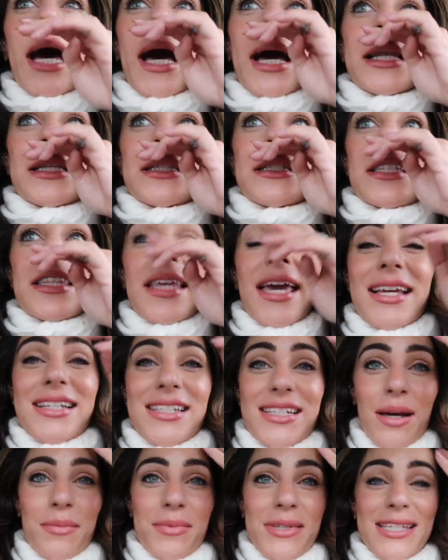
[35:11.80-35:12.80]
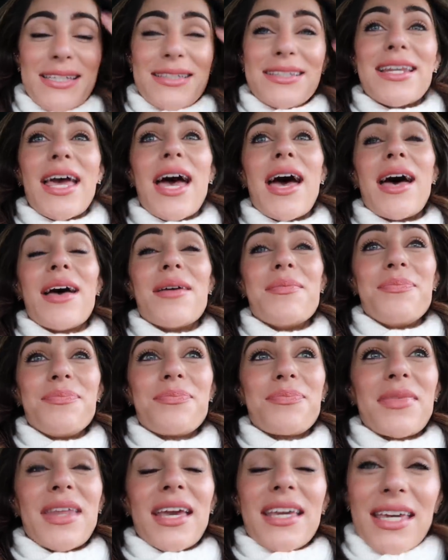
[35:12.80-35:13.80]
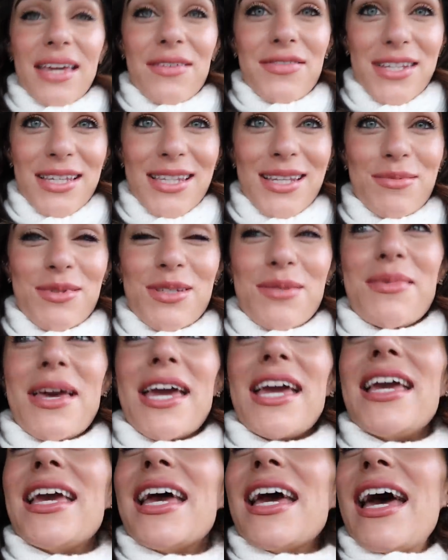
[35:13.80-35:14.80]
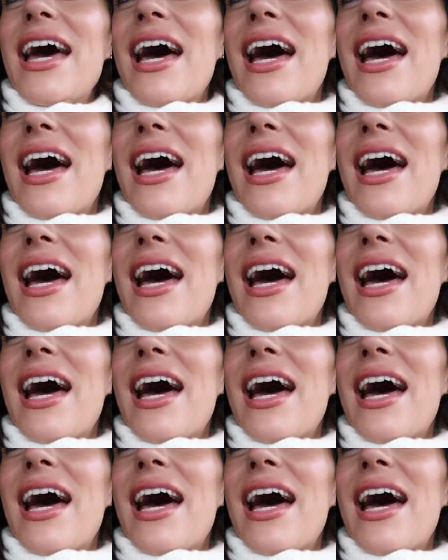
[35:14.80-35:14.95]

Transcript: and they ended up gifting them to me.